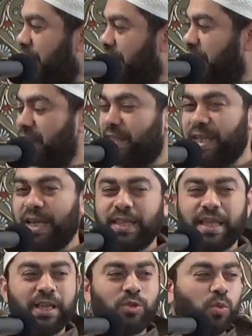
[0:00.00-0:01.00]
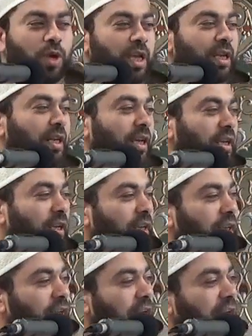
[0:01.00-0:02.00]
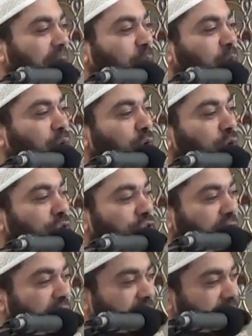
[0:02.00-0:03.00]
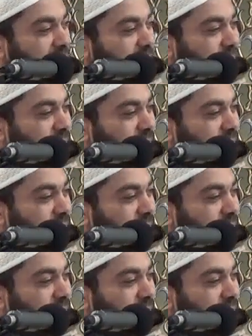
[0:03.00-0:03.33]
They say that when Abu Jahl